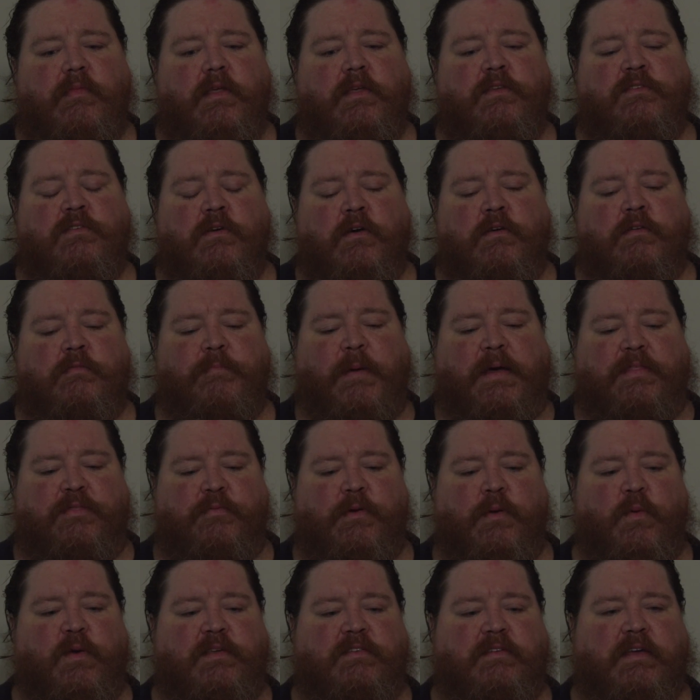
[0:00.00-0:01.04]
so about
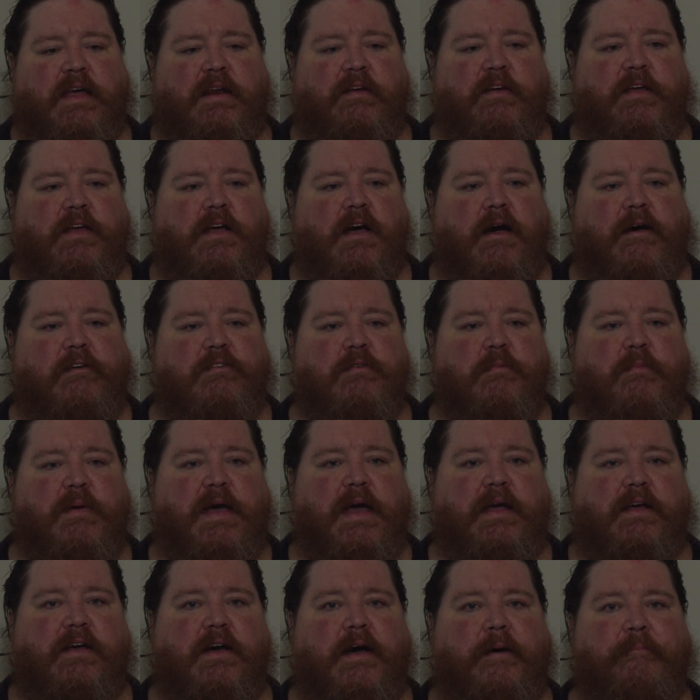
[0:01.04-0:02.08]
3 weeks later, he calls me
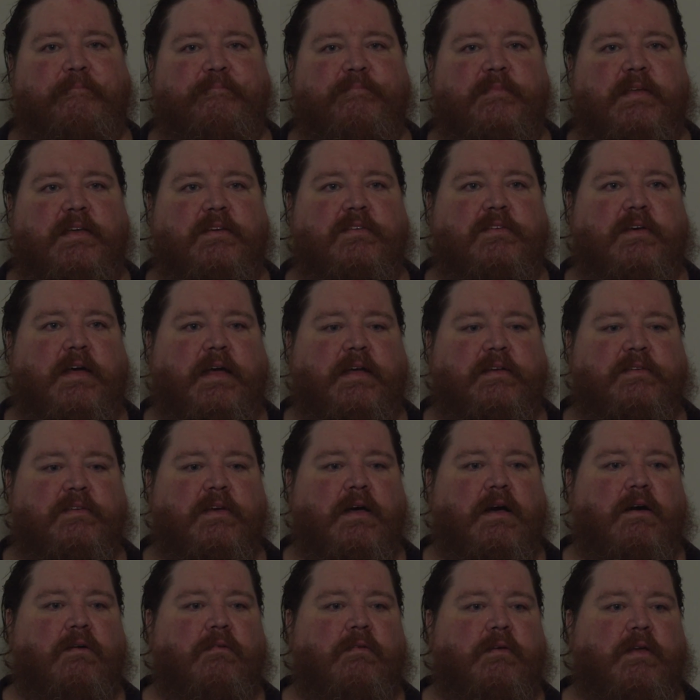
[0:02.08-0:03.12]
back up. He's like,
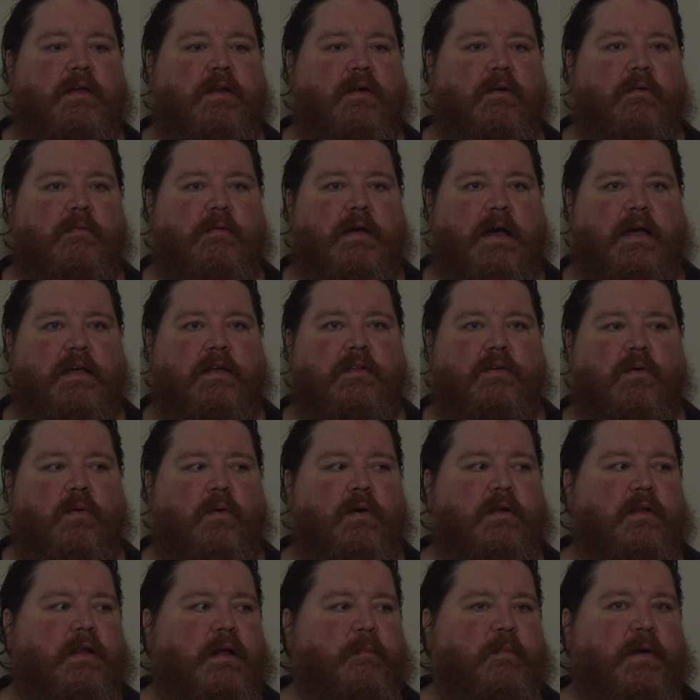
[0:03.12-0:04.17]
"So, how you
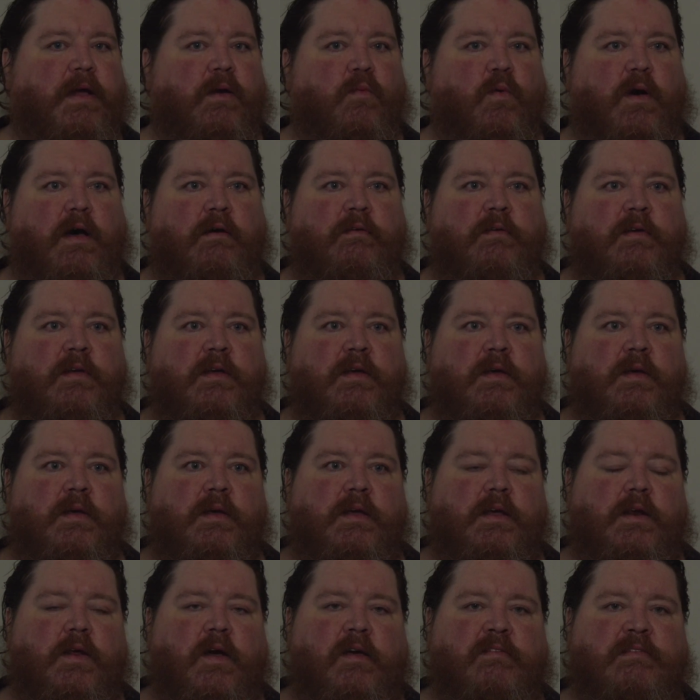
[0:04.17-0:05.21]
doing?" And I'm like, "Well,
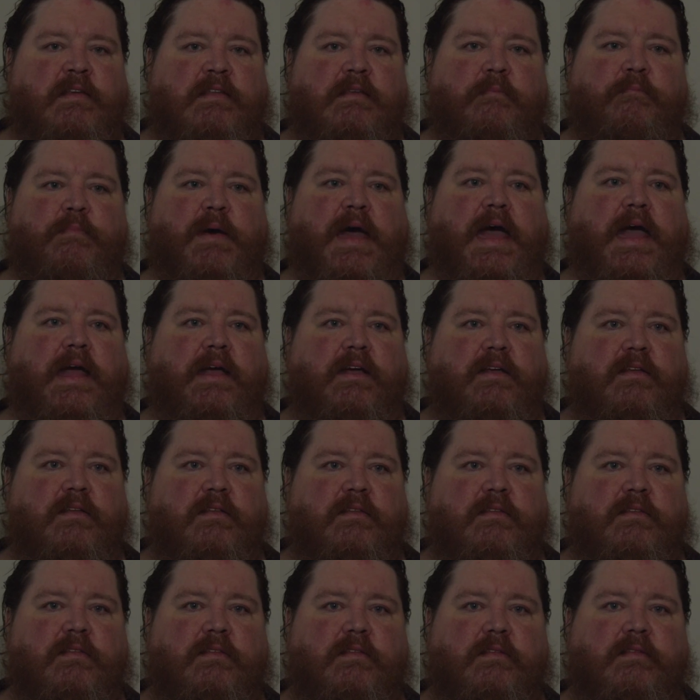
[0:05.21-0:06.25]
I was at the bank, and
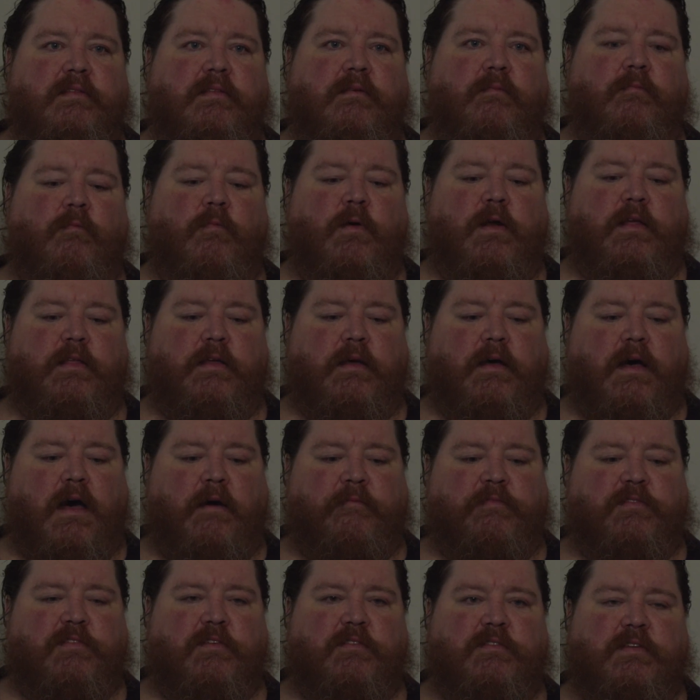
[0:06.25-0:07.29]
one of the
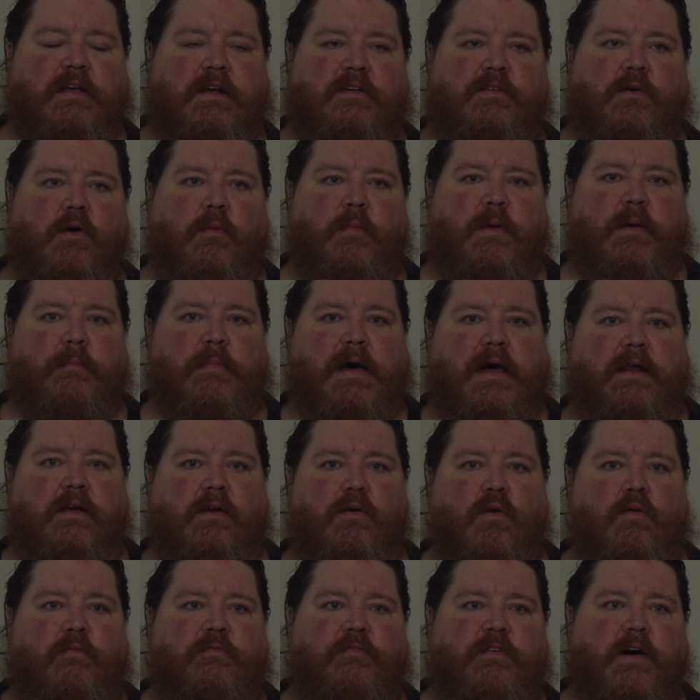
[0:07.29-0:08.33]
officers there told me about a
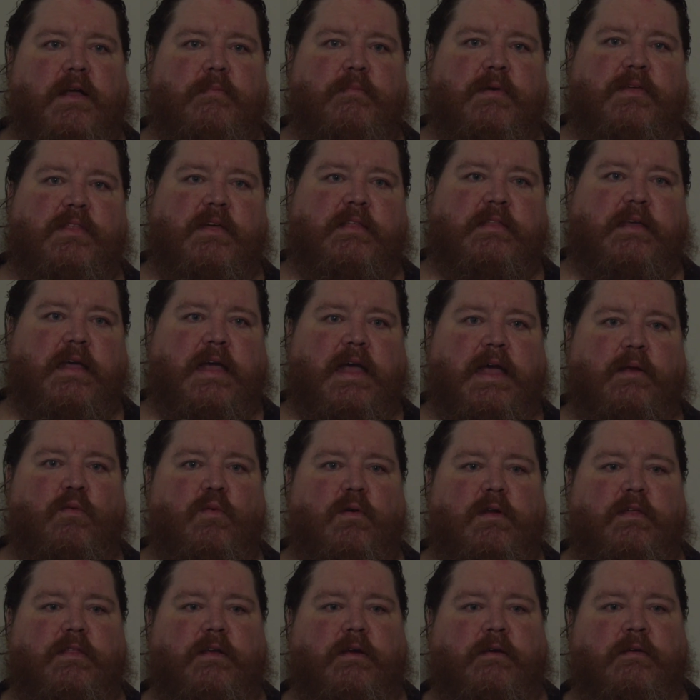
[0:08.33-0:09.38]
GoFundMe that they had
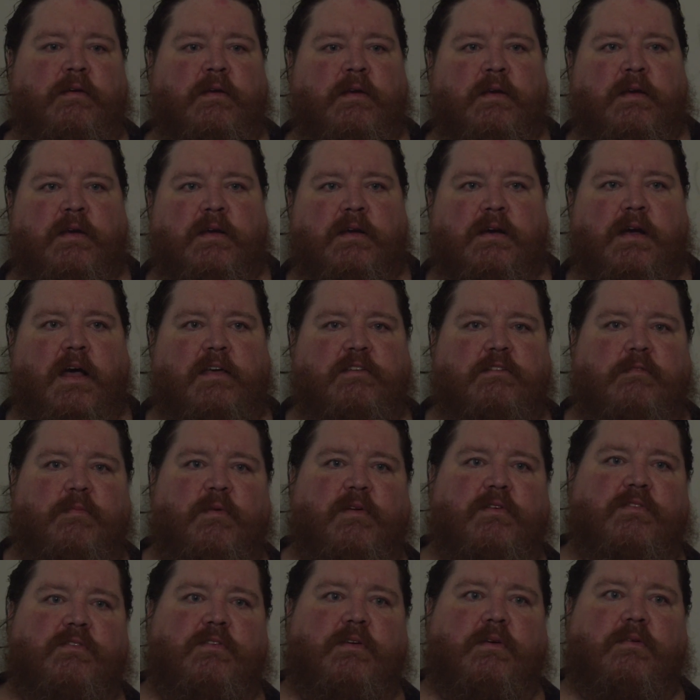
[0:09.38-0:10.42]
one of their
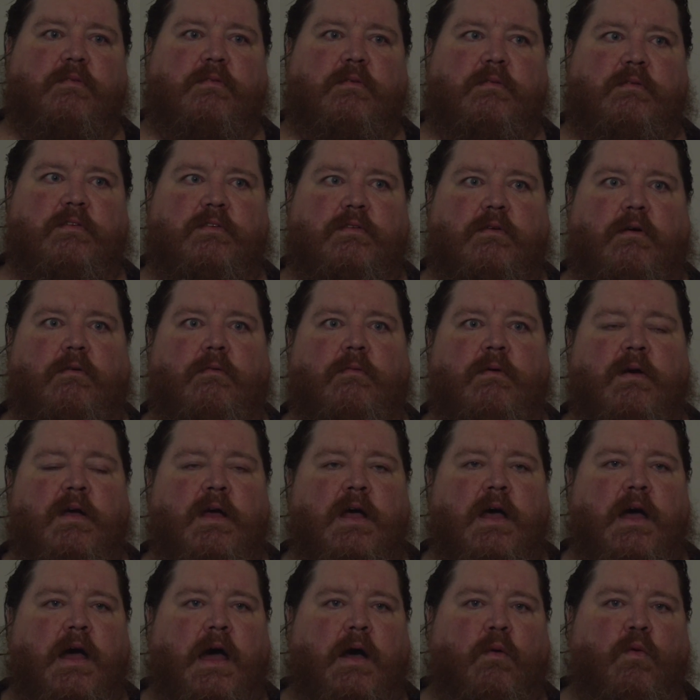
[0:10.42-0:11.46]
customers do. So
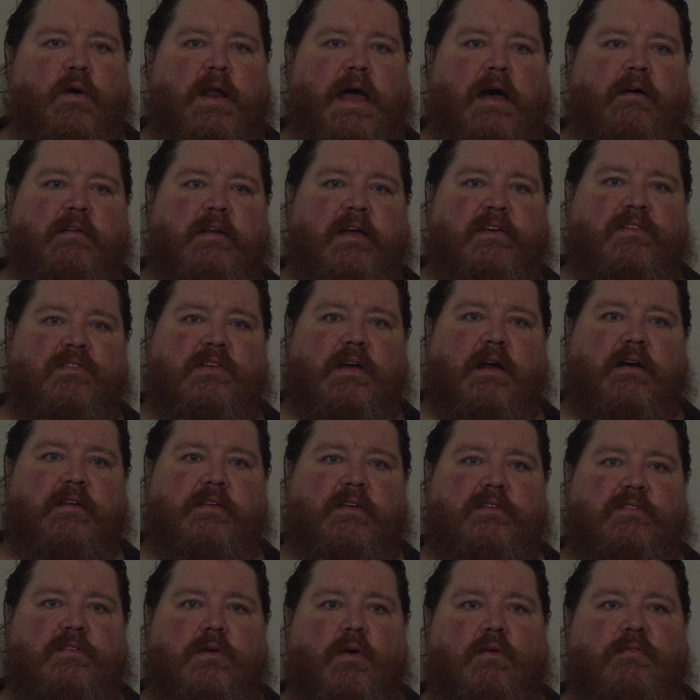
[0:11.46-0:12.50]
I went out and I started
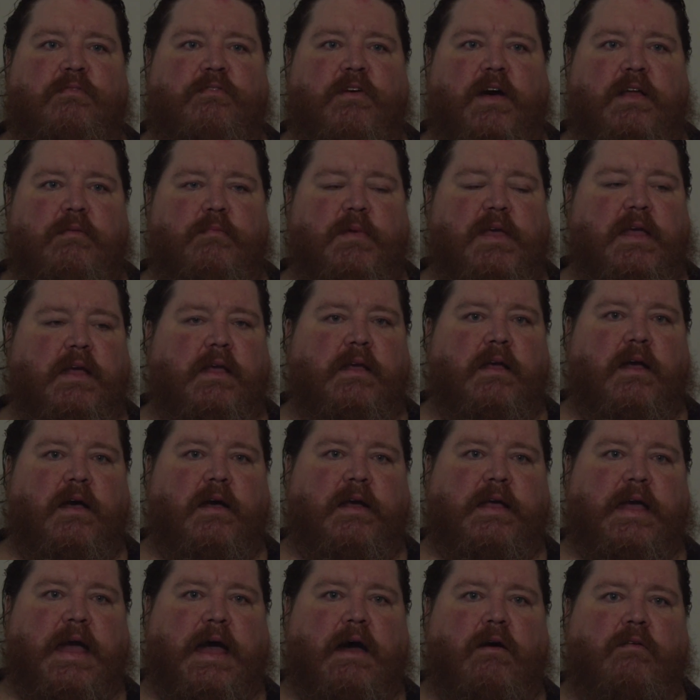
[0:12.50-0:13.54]
this GoFundMe
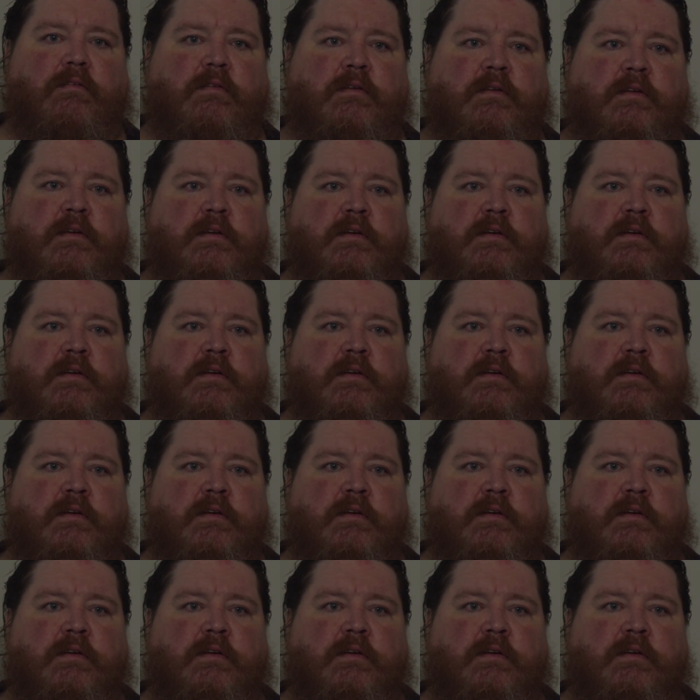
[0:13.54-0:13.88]
account,